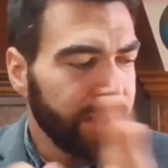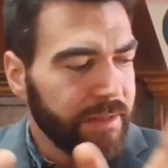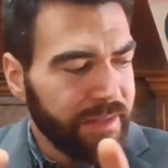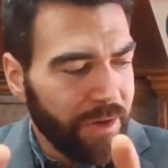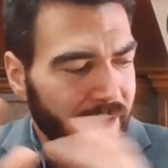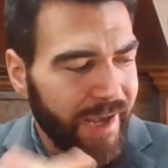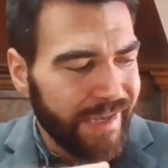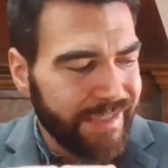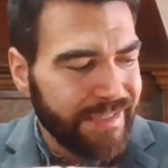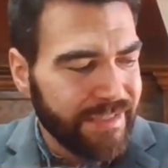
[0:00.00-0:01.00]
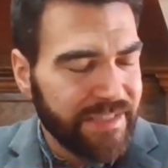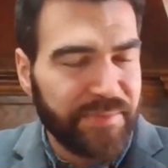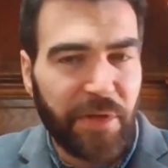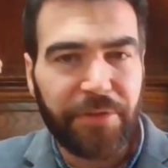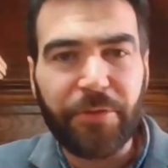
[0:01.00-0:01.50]
Now, as a
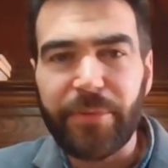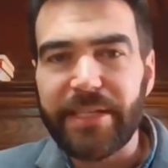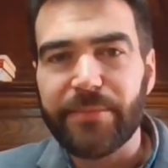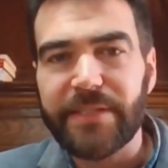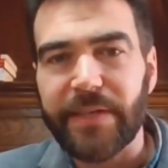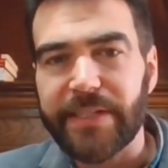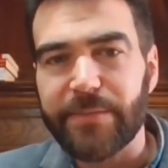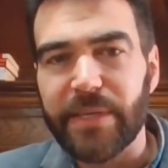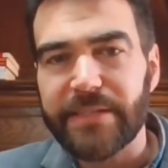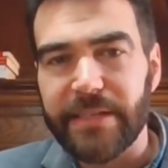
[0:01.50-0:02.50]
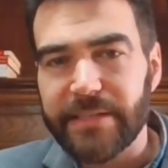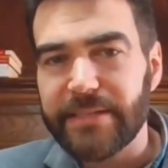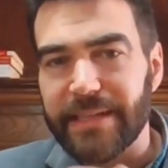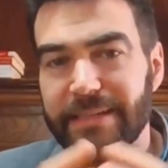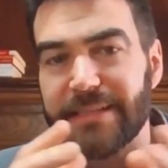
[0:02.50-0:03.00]
small to medium-sized business,
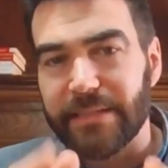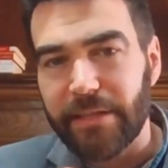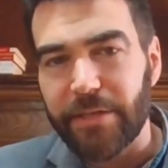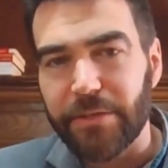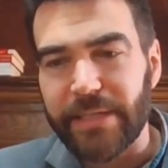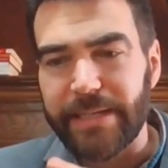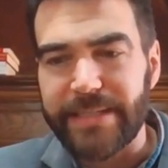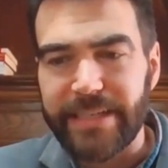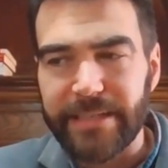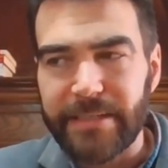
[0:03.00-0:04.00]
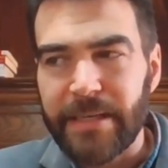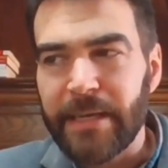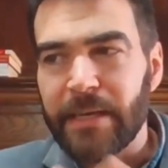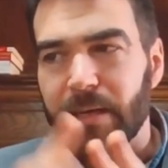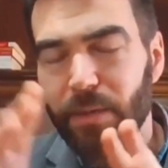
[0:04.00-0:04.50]
that's not a good idea,
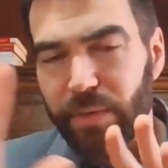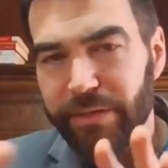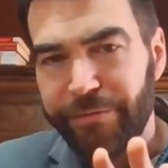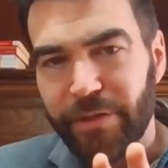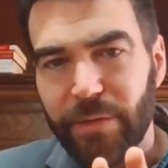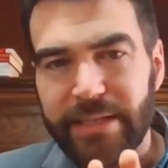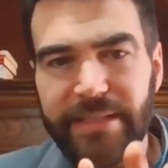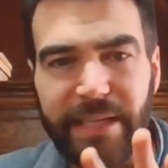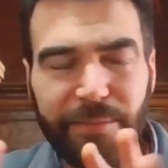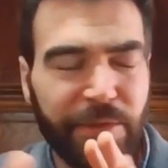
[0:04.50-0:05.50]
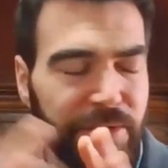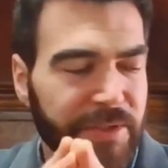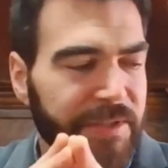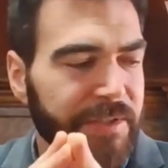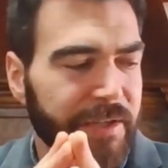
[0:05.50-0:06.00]
with a few
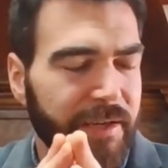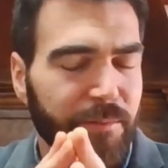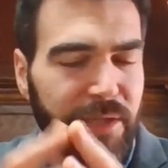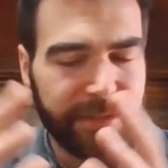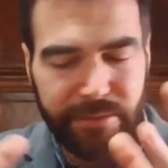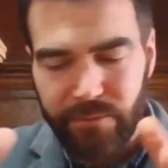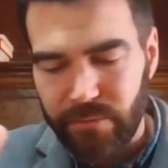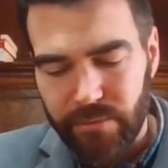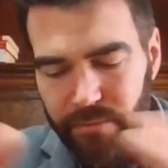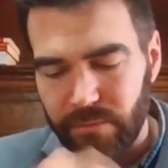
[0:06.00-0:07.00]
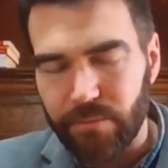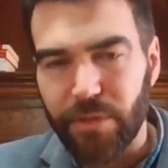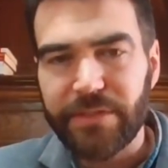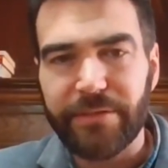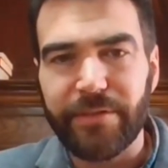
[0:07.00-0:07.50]
exceptions, but
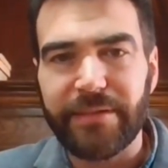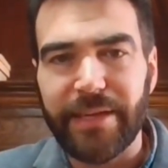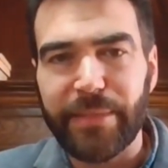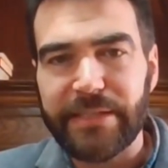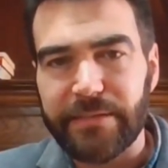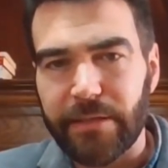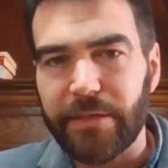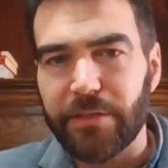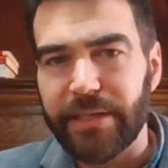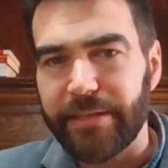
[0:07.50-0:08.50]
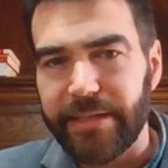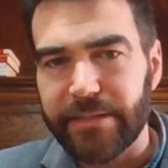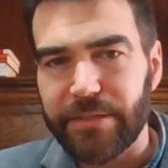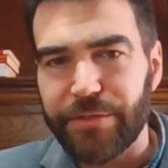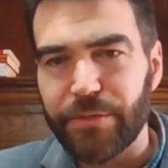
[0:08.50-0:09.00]
most of the time it's not a good idea
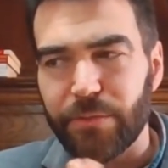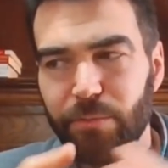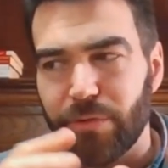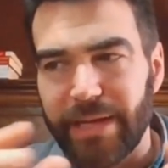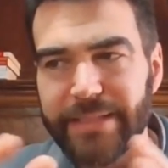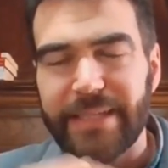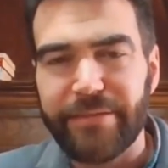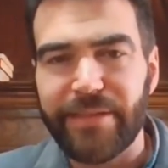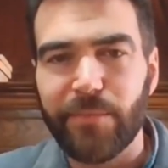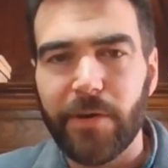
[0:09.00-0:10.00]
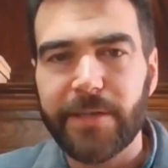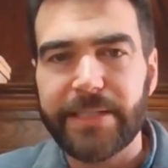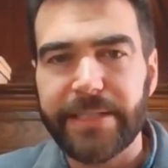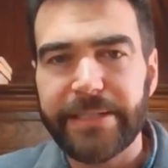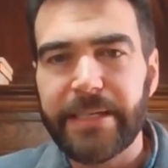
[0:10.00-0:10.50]
to do brand heavy
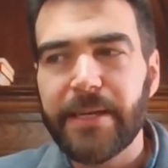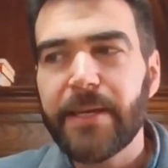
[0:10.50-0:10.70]
marketing